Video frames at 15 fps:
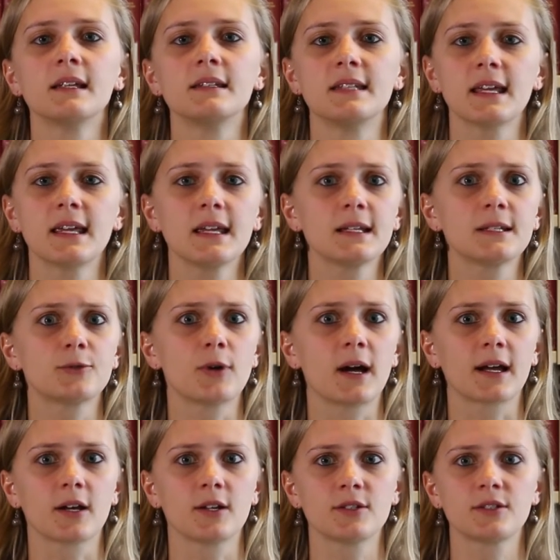Taking into
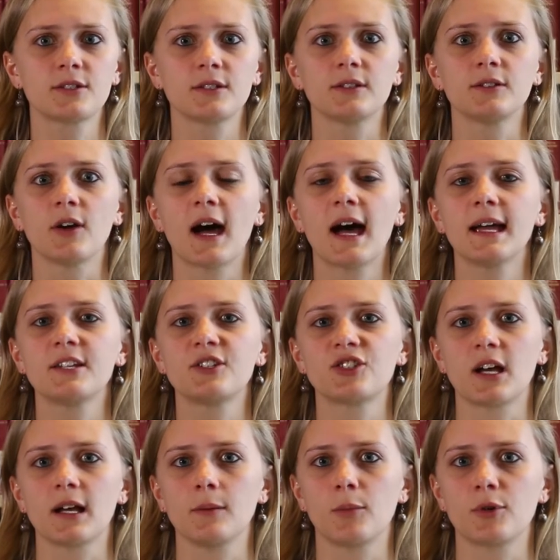account the high child